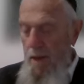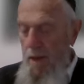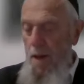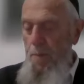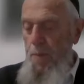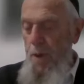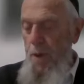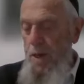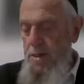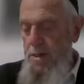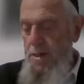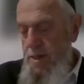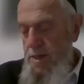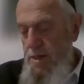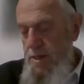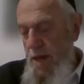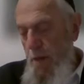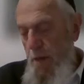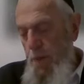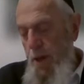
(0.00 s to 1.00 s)
A person
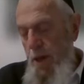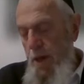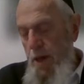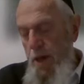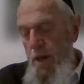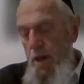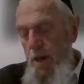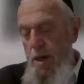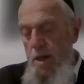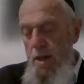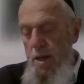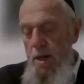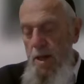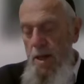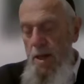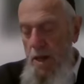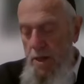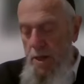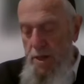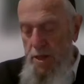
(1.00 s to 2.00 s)
is happy
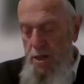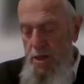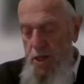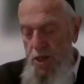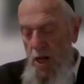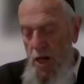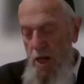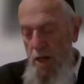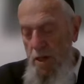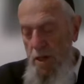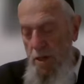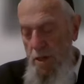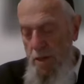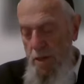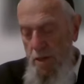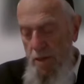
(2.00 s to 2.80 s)
in his share,